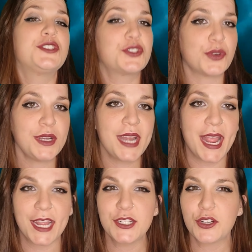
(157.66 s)
Jordan
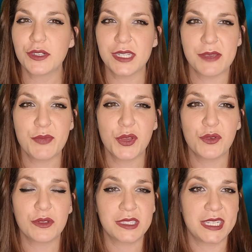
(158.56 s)
had your
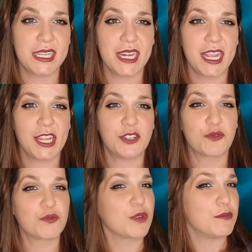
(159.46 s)
typical
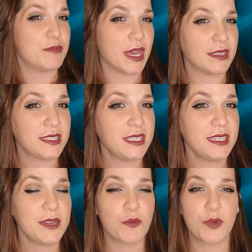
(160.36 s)
teenage
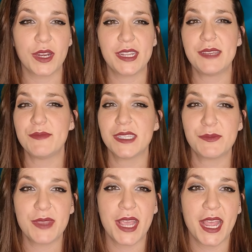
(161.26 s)
rebellion where he
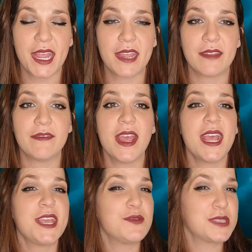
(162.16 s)
misbehaved.
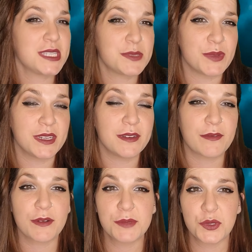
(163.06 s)
He was suspended
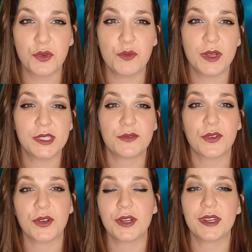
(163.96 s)
from school once
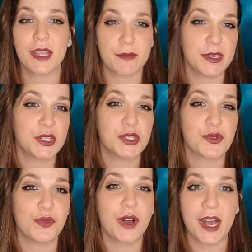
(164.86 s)
for coming to
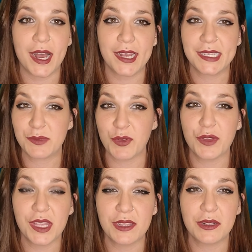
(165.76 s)
school high,
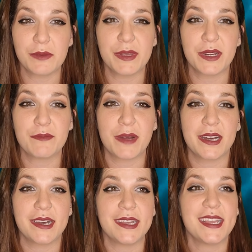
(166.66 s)
smoking a little bit of
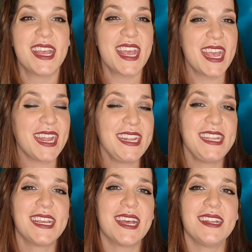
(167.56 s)
pot, and
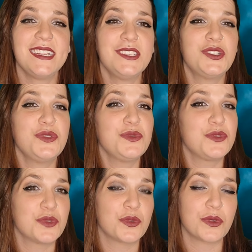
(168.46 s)
he got into
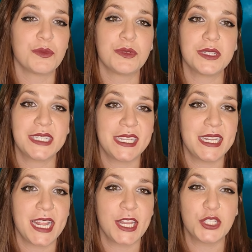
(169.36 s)
normal
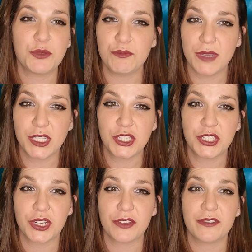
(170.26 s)
teenage
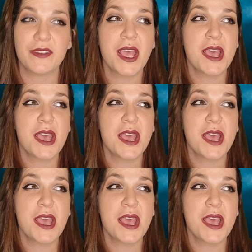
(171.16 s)
mischief.